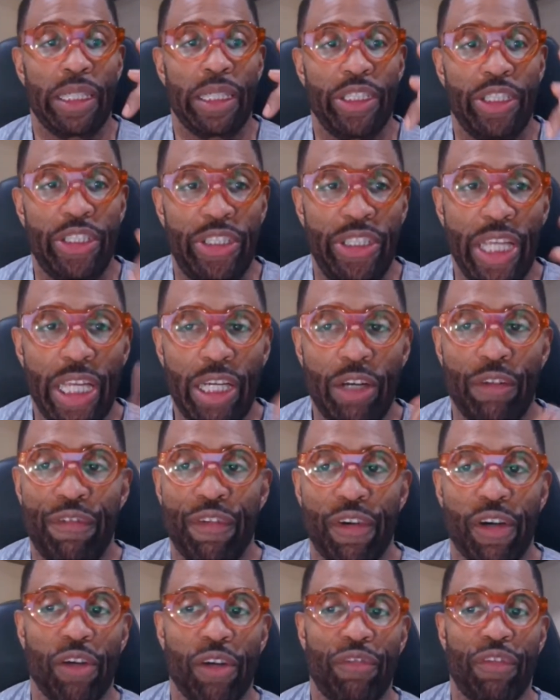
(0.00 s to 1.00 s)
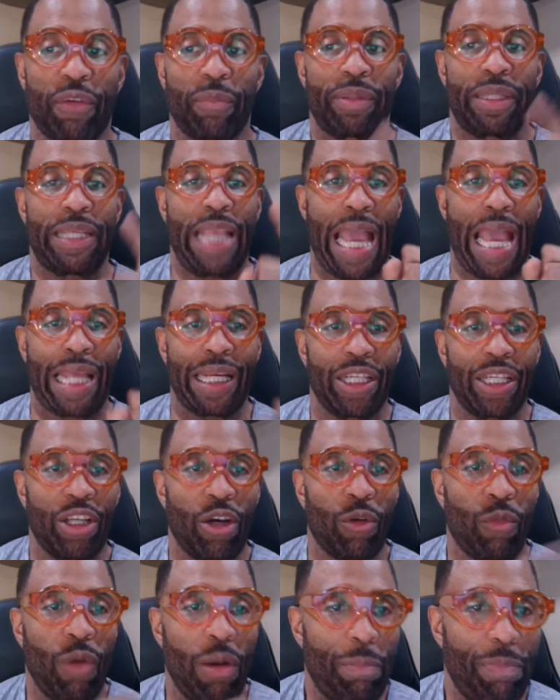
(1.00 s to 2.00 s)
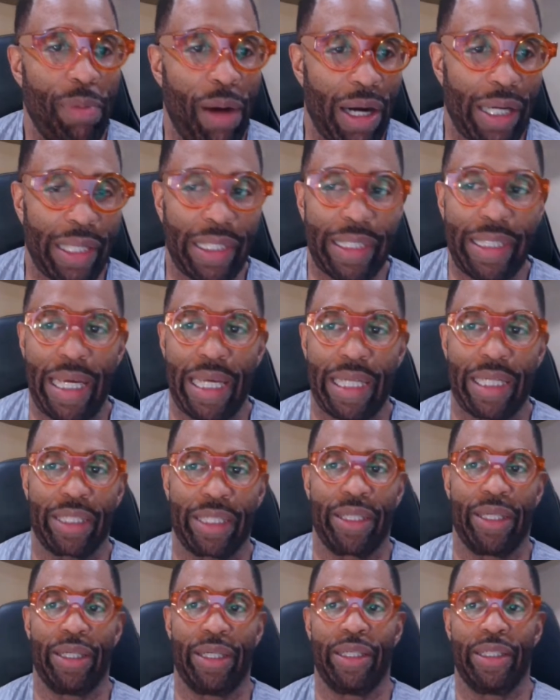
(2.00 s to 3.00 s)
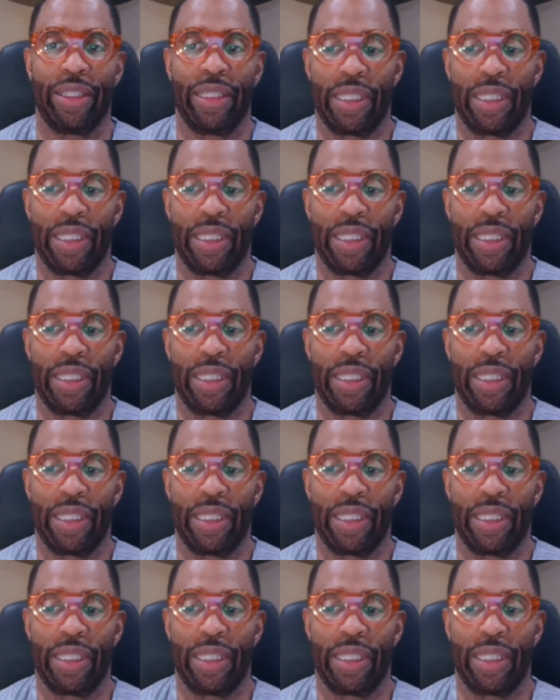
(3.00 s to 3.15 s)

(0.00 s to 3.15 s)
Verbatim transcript: Jennifer from Canada. What part of Canada?